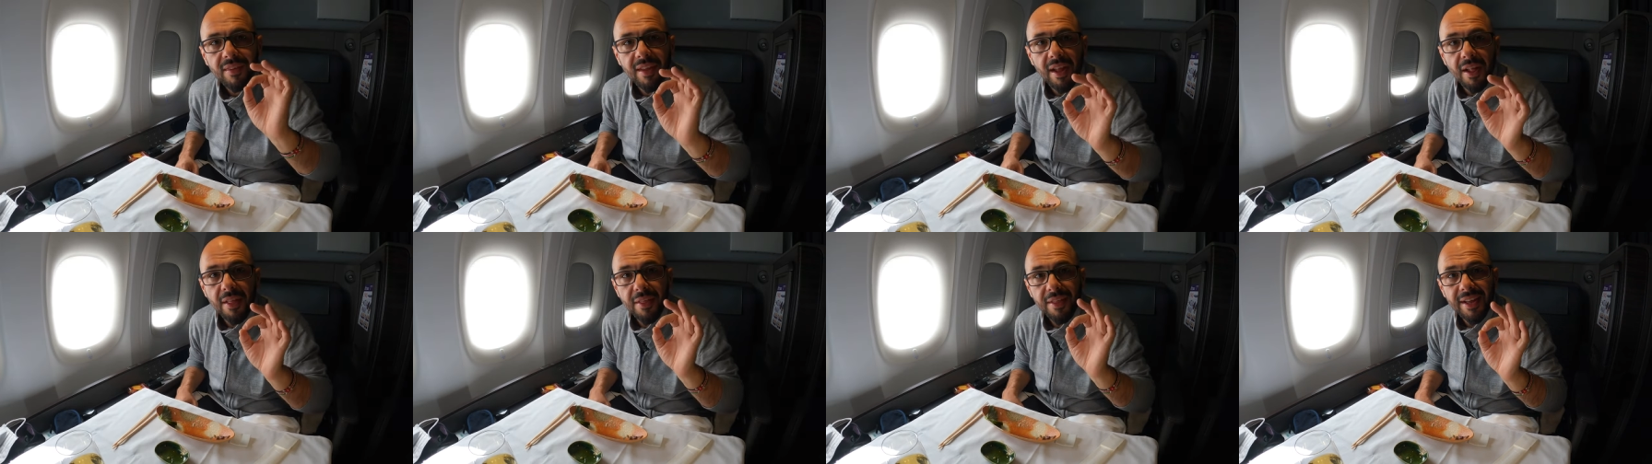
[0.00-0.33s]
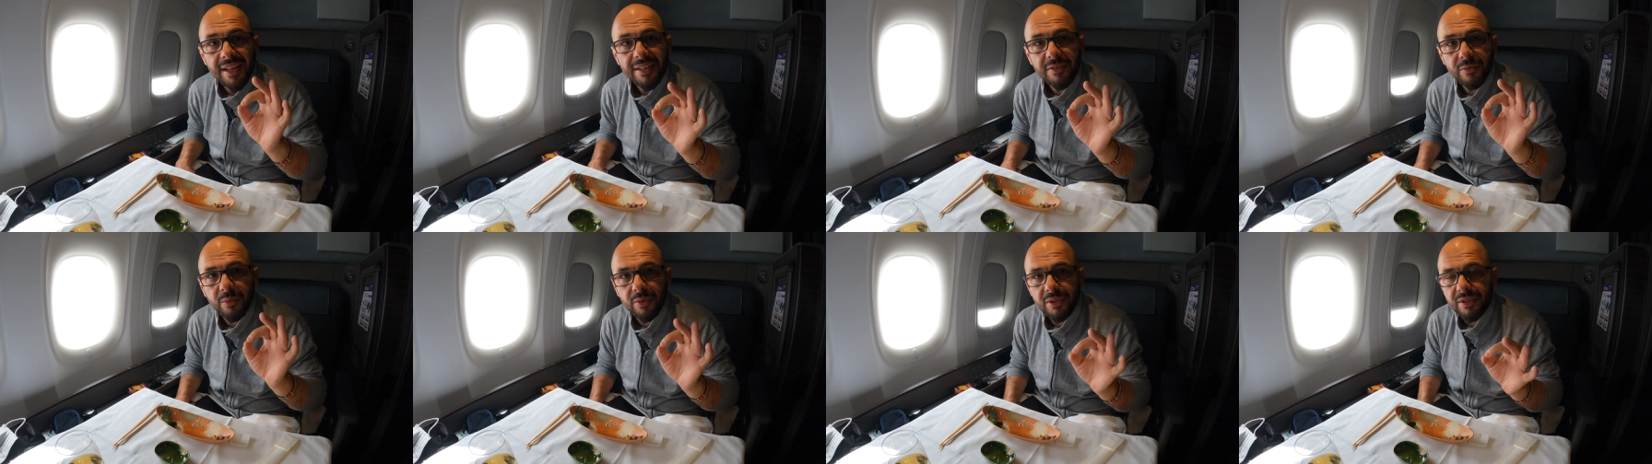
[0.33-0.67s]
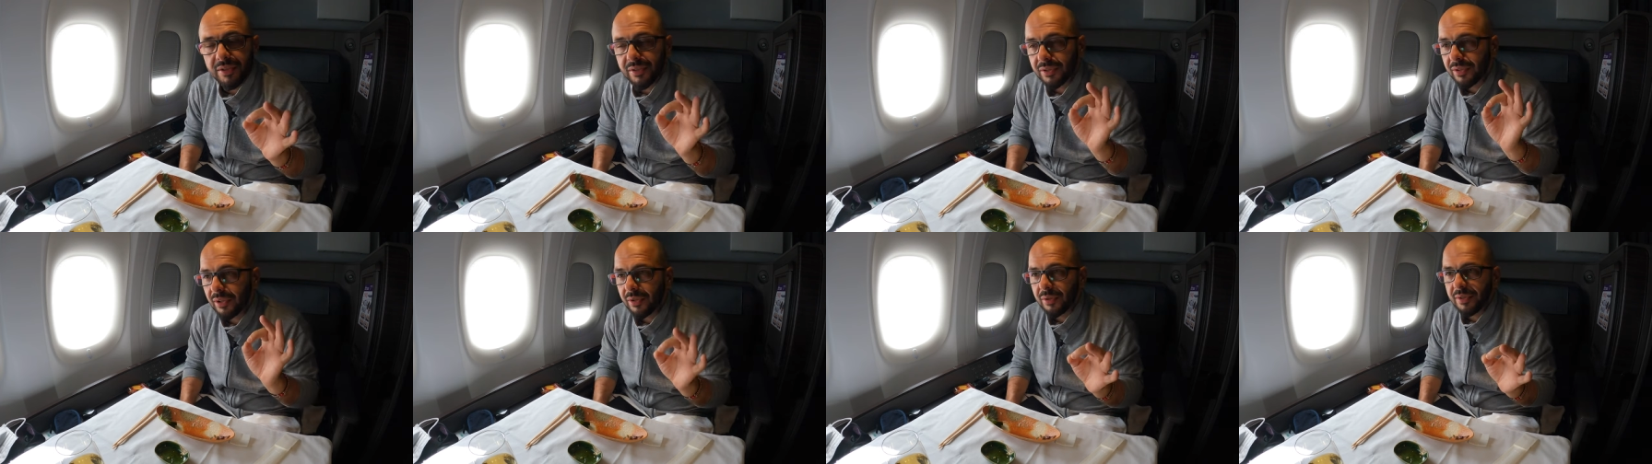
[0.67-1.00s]
That was
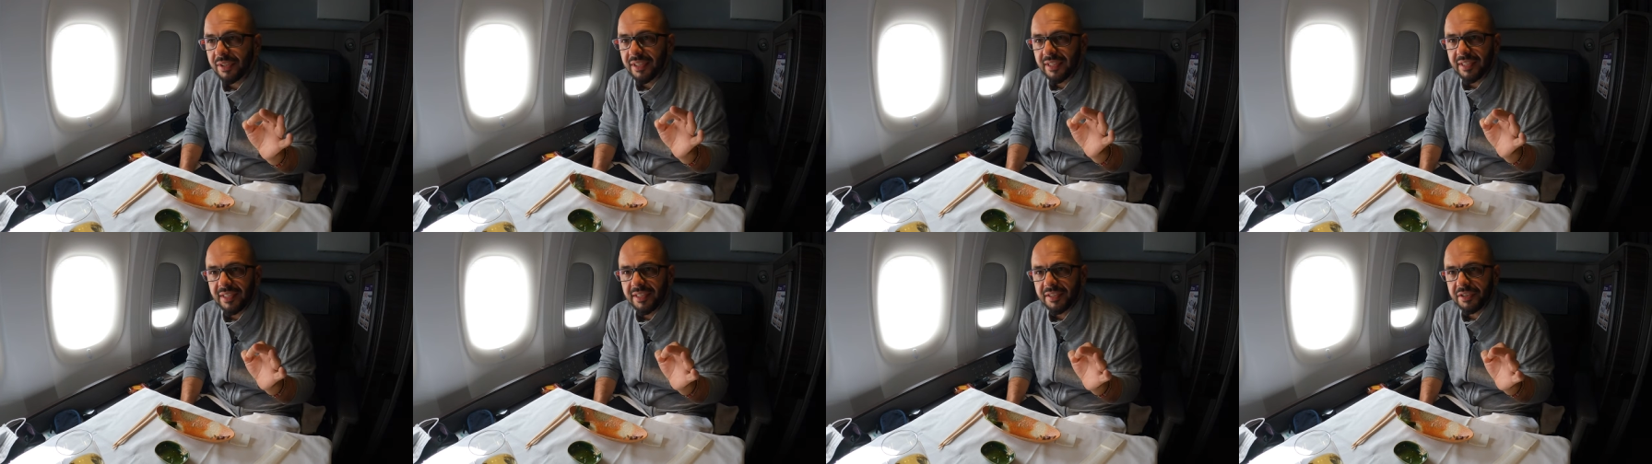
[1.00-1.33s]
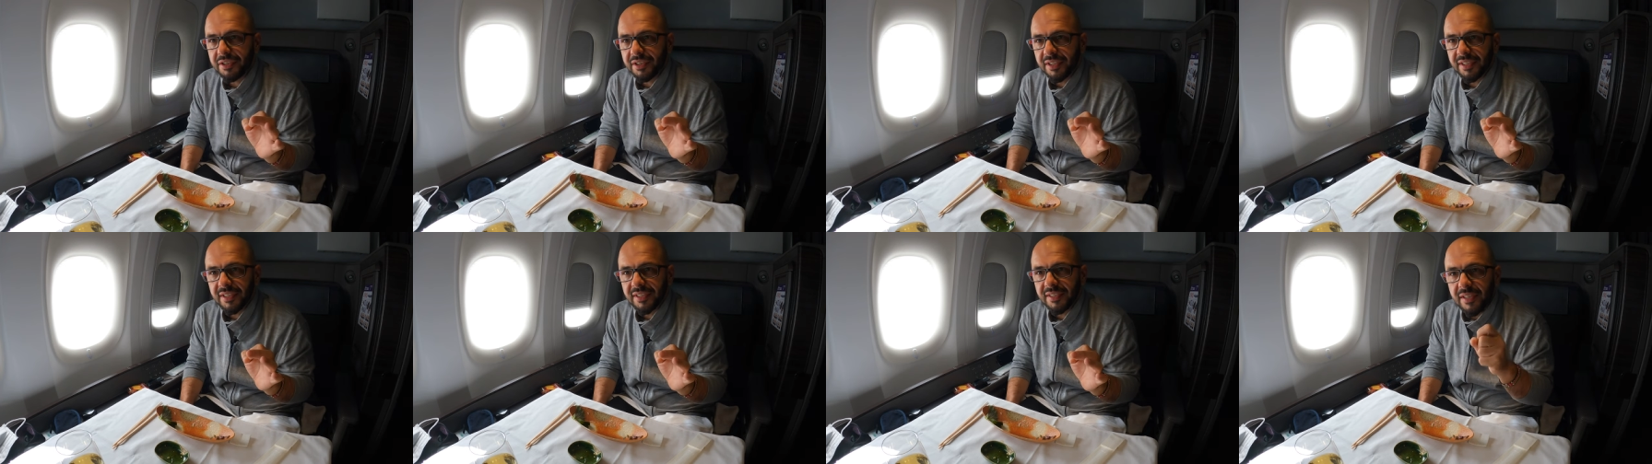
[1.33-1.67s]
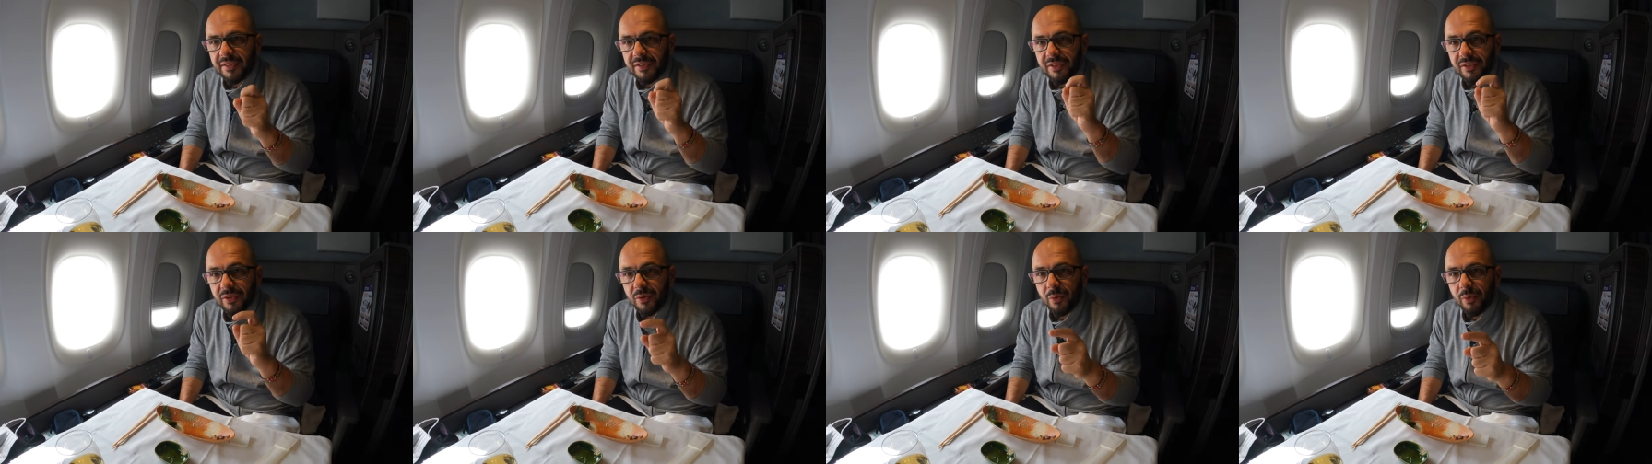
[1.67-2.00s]
so delicious.
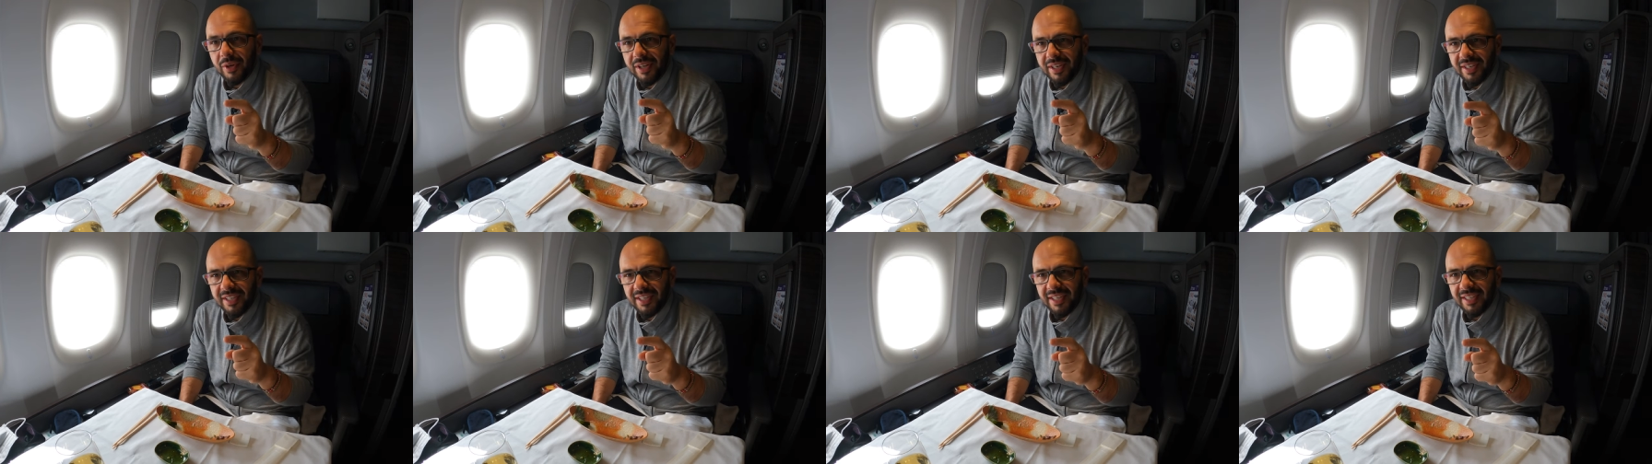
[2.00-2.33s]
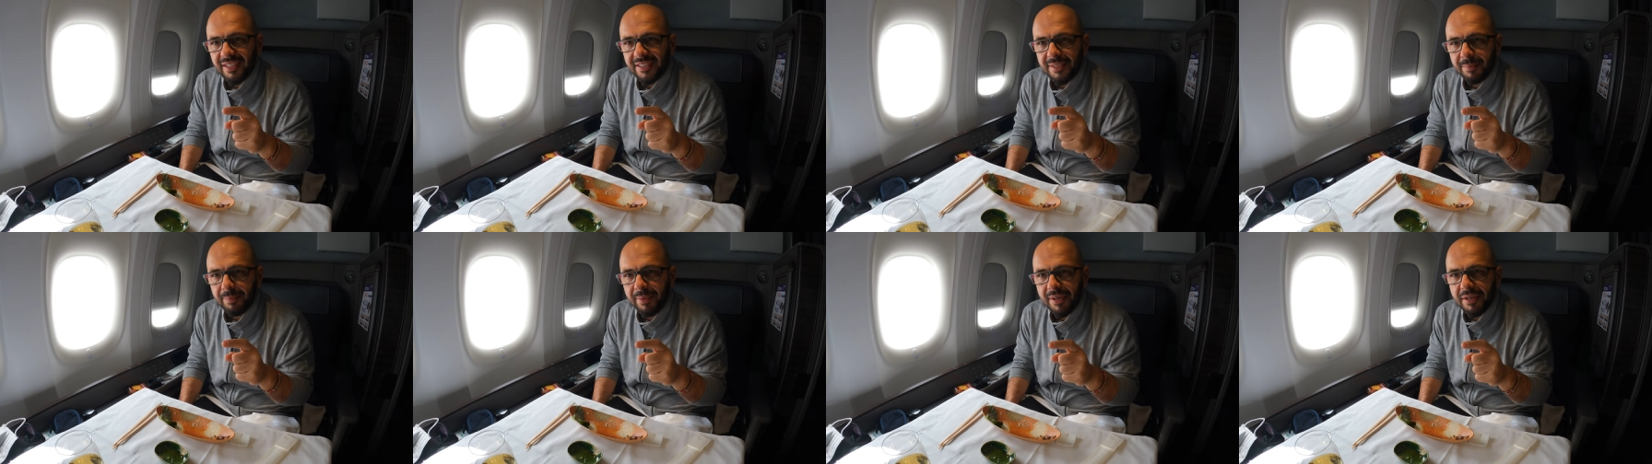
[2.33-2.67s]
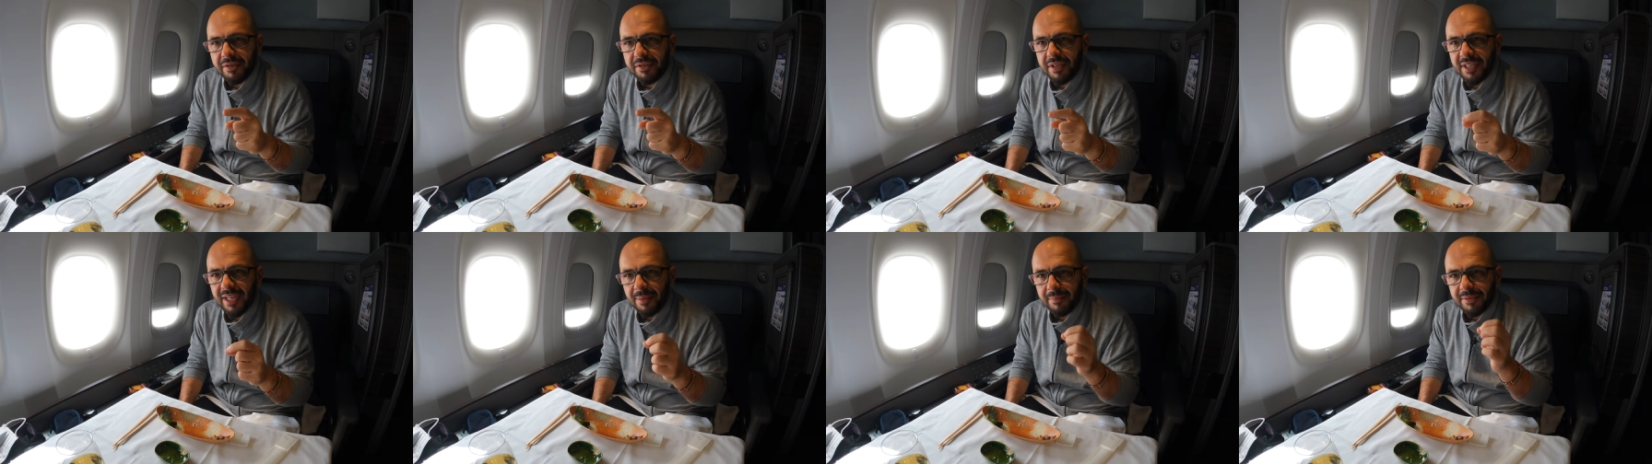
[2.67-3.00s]
Squid
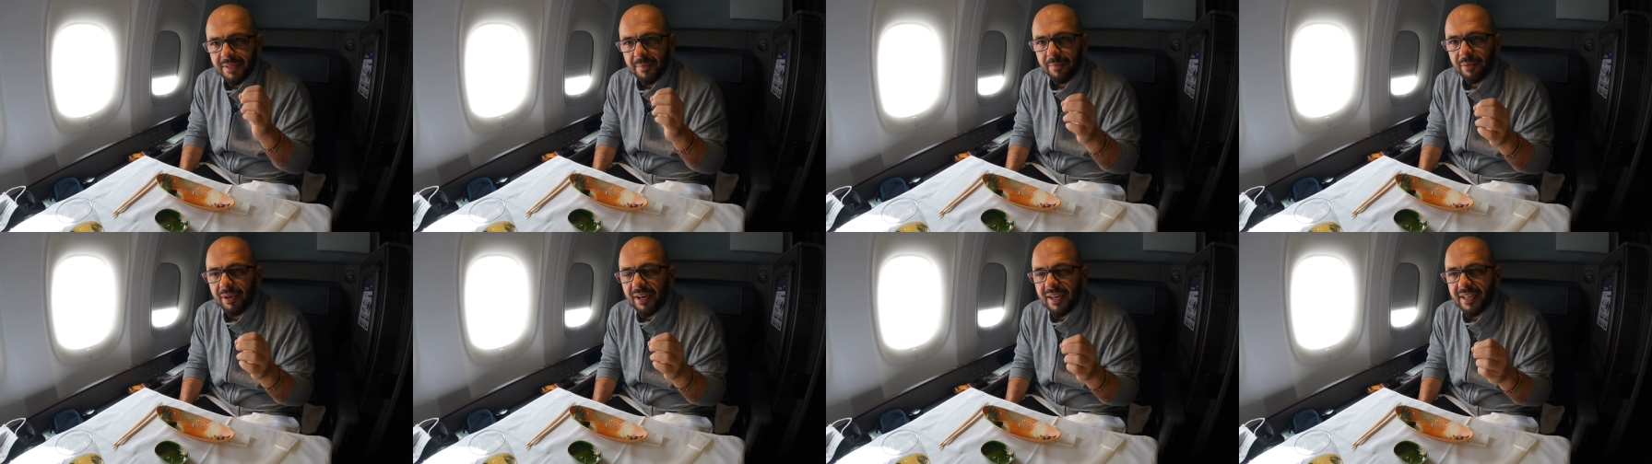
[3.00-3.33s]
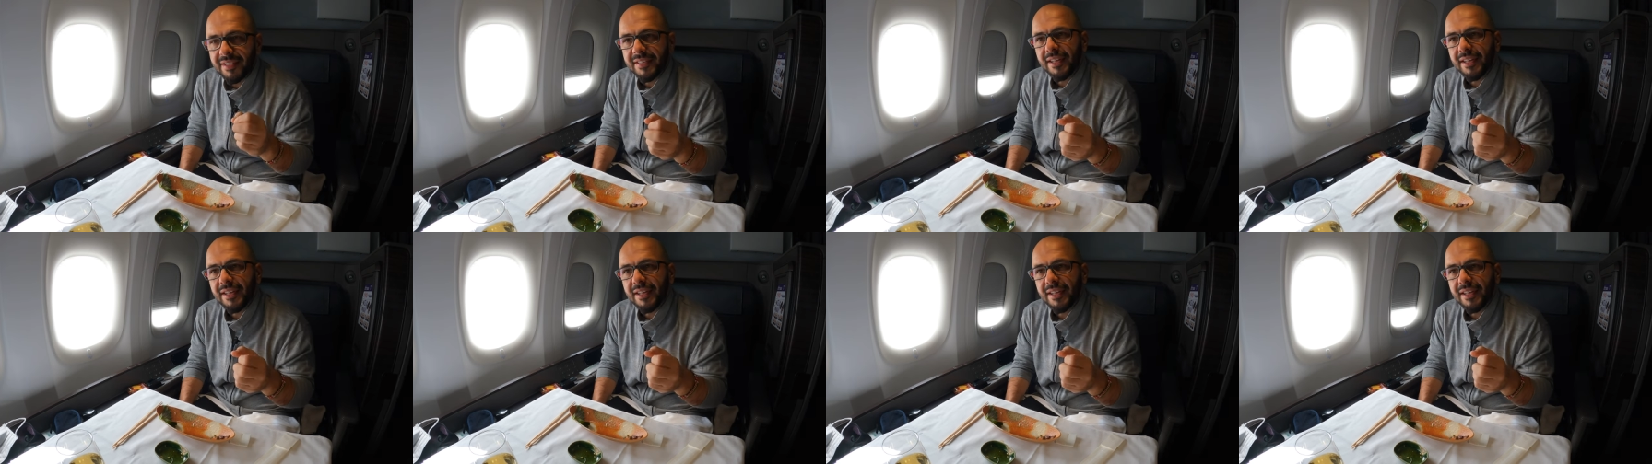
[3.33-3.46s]
especially, I'm surprised.